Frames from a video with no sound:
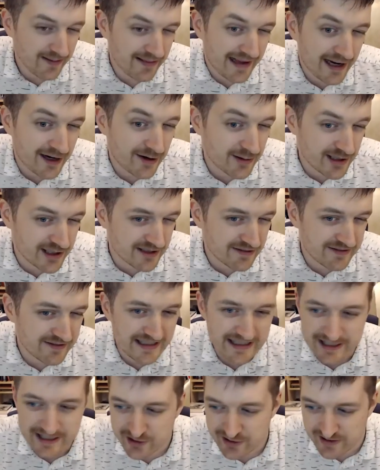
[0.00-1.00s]
the language of
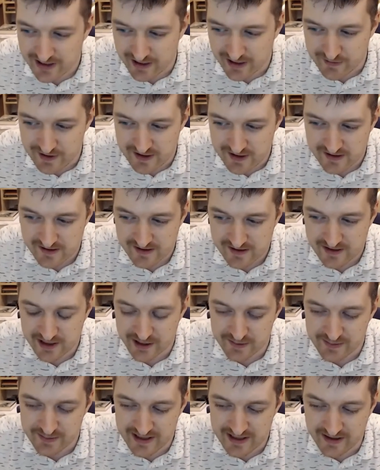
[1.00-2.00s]
the internet was
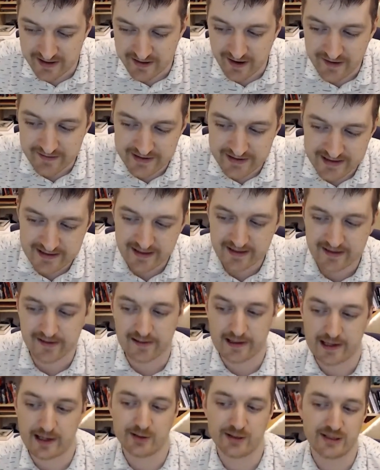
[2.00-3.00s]
going to be. And obviously
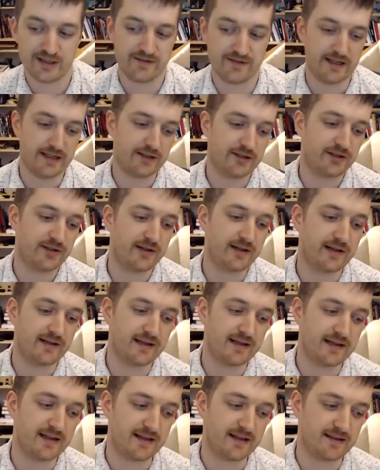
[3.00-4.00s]
the language of the
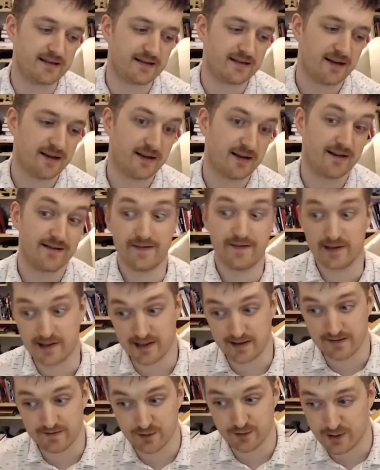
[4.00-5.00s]
internet is
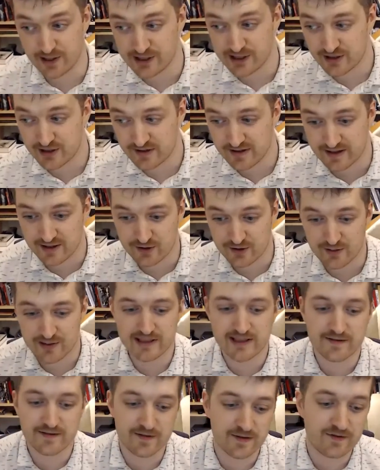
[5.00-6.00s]
very influential and
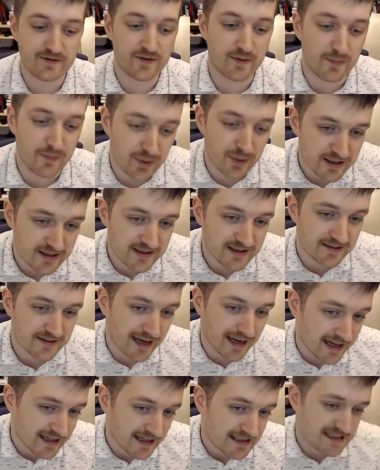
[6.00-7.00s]
quite different from books and
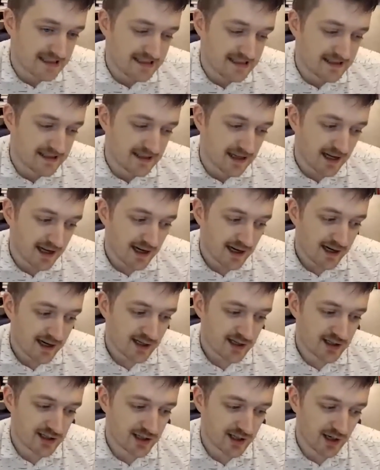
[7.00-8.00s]
magazines.
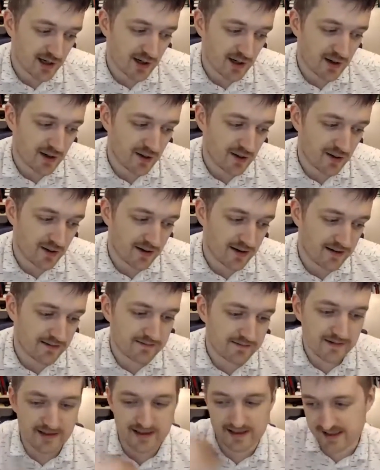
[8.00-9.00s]
So
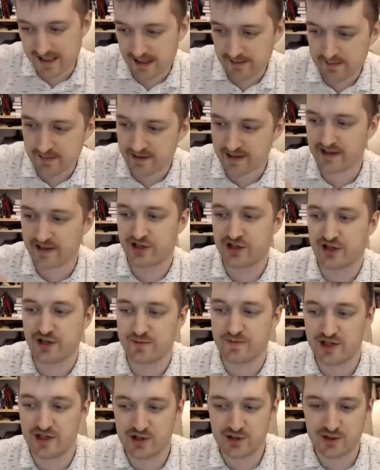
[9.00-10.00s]
the same thing
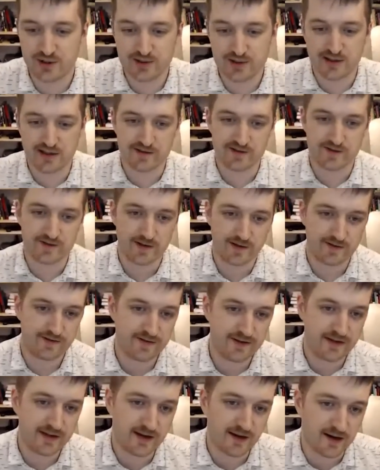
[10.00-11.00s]
should be true of
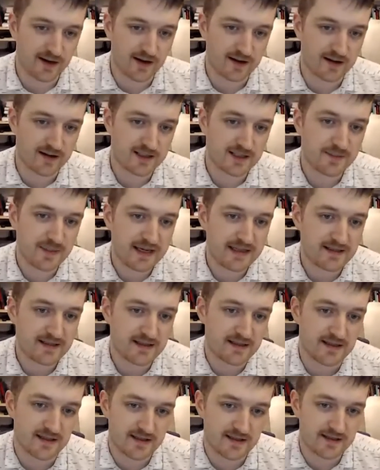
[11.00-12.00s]
VR
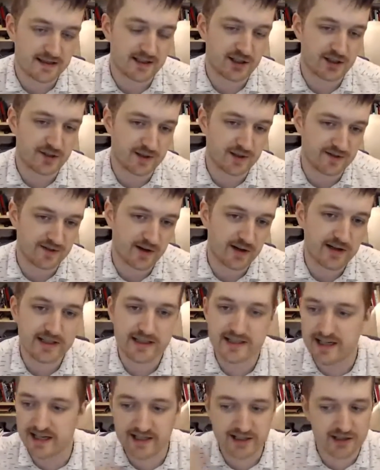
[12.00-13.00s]
spaces in terms of
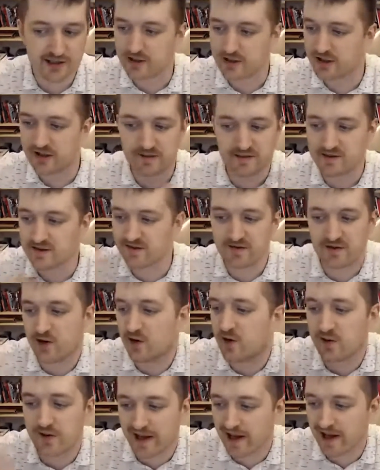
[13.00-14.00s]
architecture, in terms of the
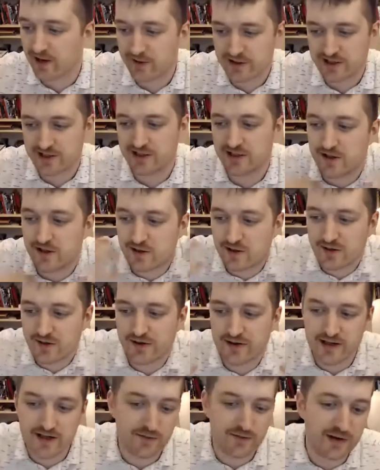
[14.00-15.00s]
whole language. It's a
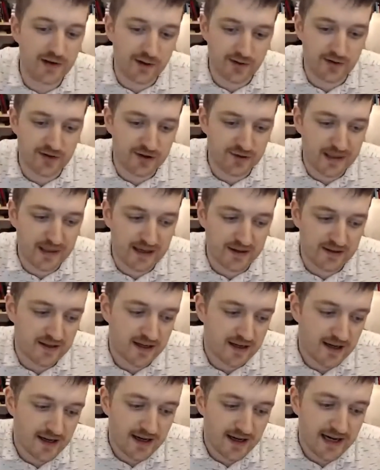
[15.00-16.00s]
whole thing we don't know about.
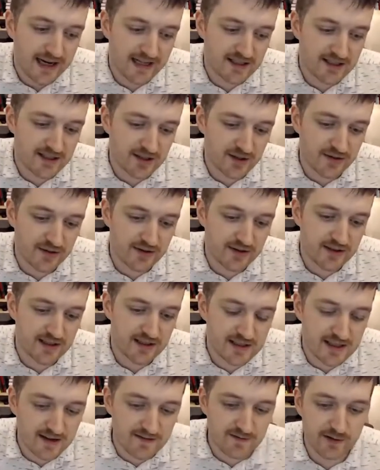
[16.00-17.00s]
And so
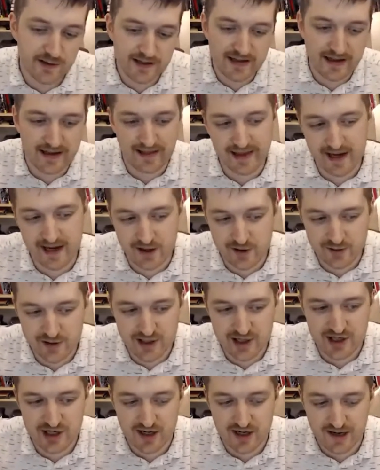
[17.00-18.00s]
discovering that
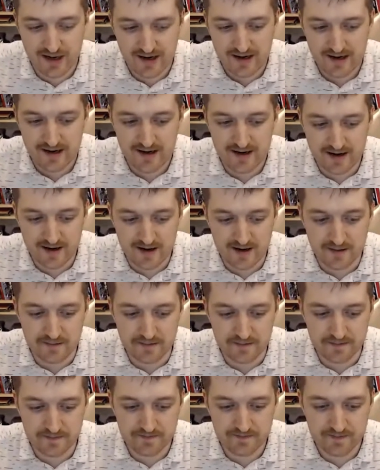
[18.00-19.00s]
language
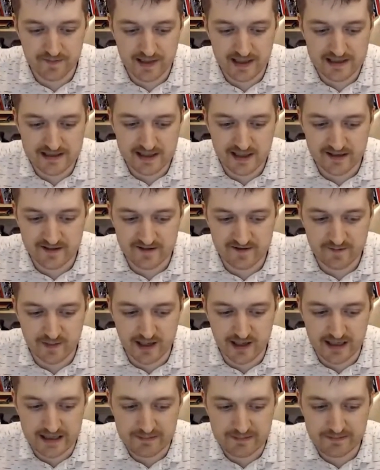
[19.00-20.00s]
is kind of
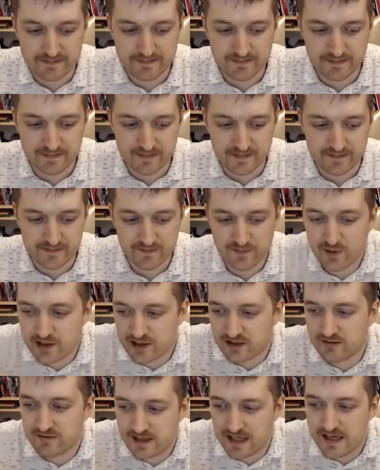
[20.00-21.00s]

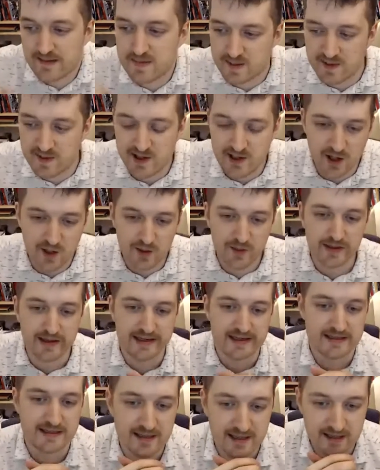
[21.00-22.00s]
what keeps me
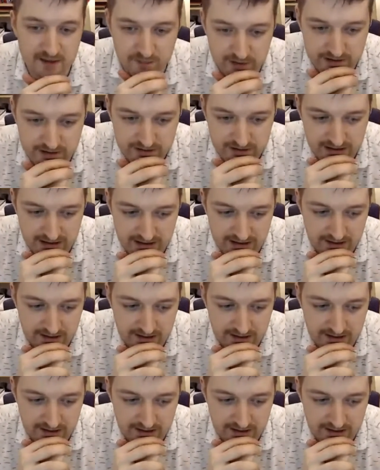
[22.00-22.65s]
going. It's kind of what...